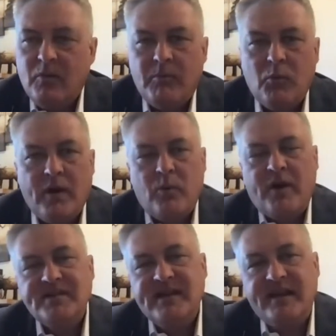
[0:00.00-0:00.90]
When
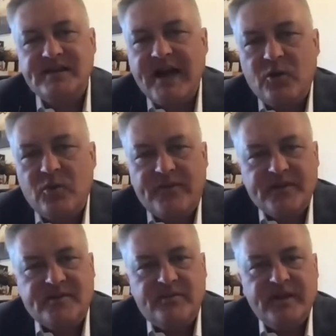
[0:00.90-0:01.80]
I said is, I don't want
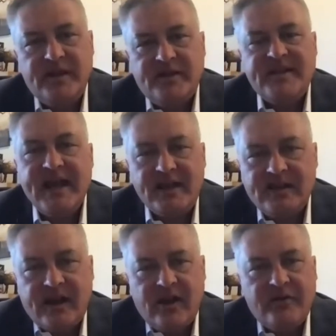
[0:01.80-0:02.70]
this to be a
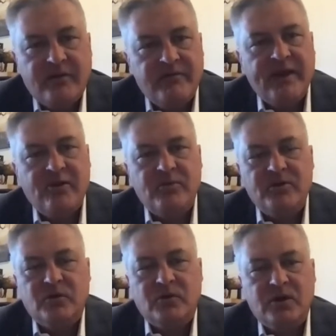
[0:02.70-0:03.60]
takedown of
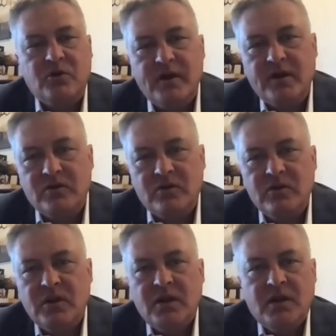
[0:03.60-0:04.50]
Vanderbilt or a
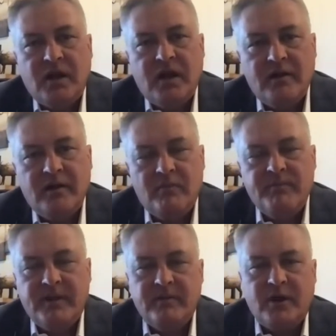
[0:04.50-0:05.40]
critical,
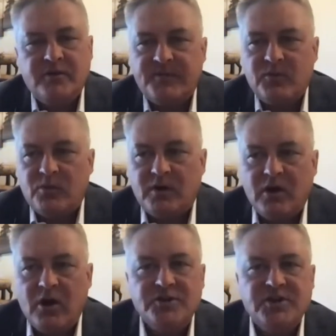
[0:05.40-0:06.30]
something where we're
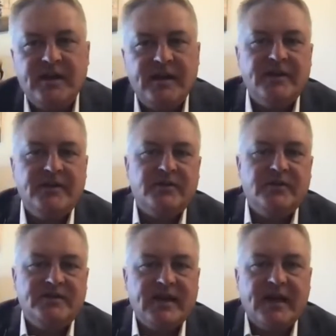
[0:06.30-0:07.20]
launching into
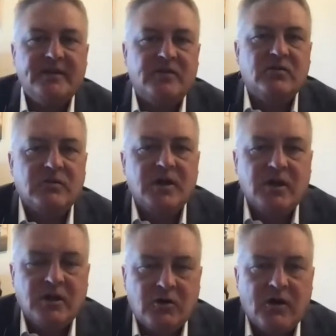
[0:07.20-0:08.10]
a technical,
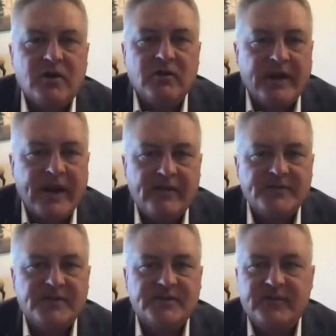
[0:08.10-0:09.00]
critical
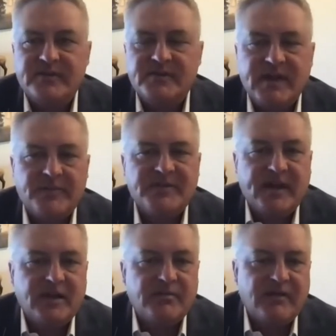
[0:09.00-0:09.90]
analysis of the steps
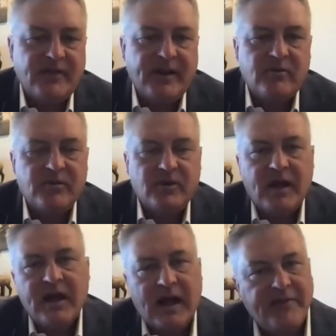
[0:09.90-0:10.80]
taken by Vanderbilt.
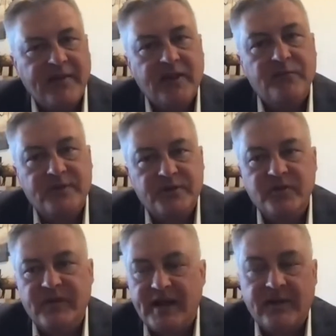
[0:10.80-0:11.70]
I think if we do
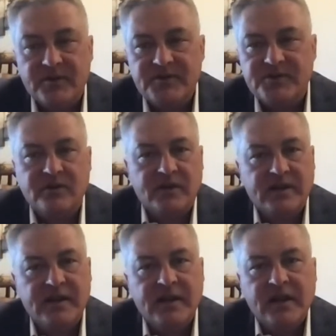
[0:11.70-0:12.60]
that, and there's
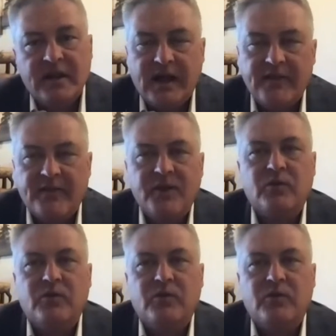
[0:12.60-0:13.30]
certainly, I think